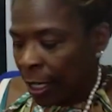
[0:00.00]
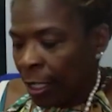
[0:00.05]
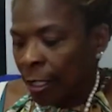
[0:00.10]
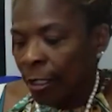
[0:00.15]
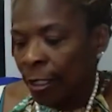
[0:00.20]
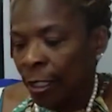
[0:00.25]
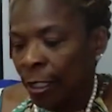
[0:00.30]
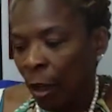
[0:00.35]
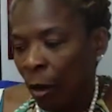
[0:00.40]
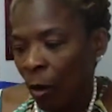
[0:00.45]

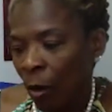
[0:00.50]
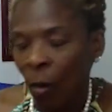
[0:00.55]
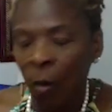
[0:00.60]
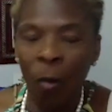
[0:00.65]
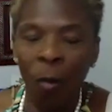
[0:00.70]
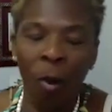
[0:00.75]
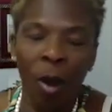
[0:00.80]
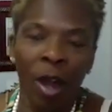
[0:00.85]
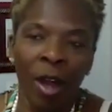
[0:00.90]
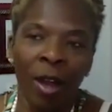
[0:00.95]

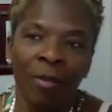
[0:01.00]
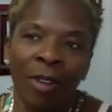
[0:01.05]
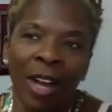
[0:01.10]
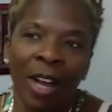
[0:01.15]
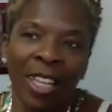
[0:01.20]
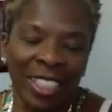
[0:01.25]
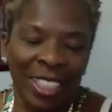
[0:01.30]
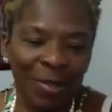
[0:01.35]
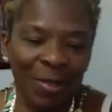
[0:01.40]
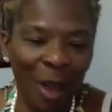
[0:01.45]
So
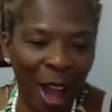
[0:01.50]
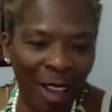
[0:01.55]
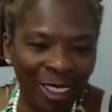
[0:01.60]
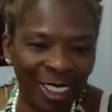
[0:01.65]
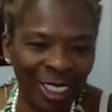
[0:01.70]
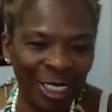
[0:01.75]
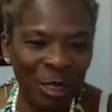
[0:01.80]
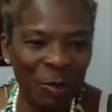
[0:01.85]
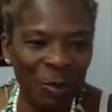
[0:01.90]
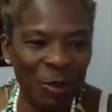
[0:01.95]
I
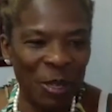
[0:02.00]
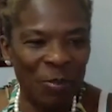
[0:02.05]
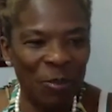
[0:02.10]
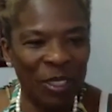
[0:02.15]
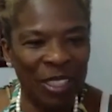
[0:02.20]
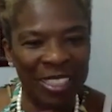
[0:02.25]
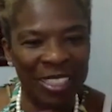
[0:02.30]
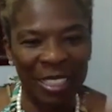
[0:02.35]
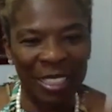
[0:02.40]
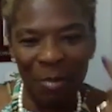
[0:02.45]
smiled a little bit
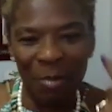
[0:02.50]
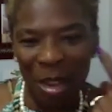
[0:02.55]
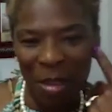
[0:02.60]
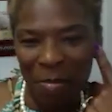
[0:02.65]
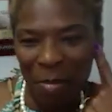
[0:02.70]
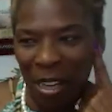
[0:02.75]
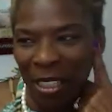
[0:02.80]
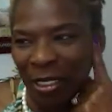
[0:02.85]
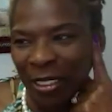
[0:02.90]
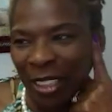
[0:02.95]
because in my
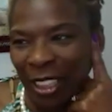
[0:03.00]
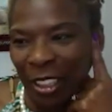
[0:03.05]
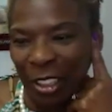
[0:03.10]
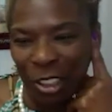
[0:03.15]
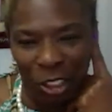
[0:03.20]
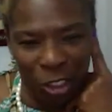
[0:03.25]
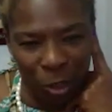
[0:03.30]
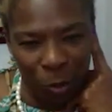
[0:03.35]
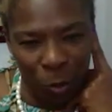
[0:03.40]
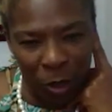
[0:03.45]
mind, I was like, you
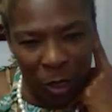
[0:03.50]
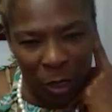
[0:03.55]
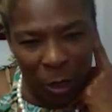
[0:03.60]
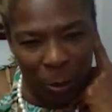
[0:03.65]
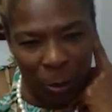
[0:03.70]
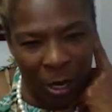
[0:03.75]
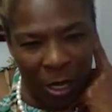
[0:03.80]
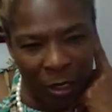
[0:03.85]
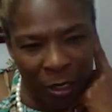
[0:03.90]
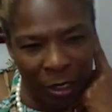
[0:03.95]
should have went into
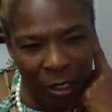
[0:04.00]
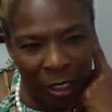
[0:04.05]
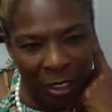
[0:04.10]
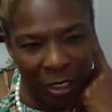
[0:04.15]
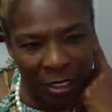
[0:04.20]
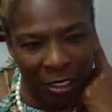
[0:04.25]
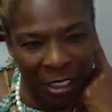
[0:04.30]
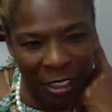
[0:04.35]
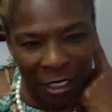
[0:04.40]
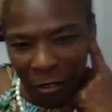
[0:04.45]

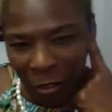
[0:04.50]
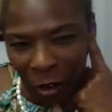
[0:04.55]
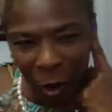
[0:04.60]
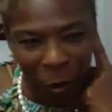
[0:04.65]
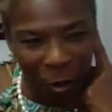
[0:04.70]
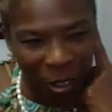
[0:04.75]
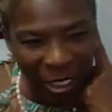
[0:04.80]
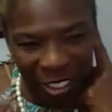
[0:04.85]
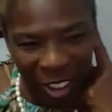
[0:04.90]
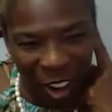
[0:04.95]
politics, because I've
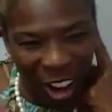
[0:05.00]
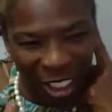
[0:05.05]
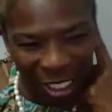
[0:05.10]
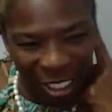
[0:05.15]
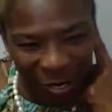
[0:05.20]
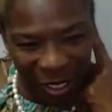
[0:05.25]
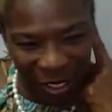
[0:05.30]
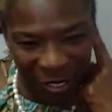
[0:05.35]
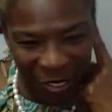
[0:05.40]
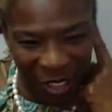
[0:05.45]
always talked
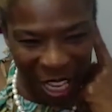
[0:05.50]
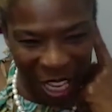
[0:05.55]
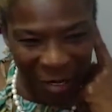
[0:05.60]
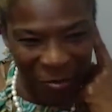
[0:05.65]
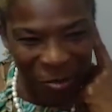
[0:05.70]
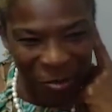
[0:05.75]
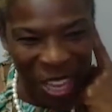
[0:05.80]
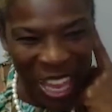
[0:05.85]
about that.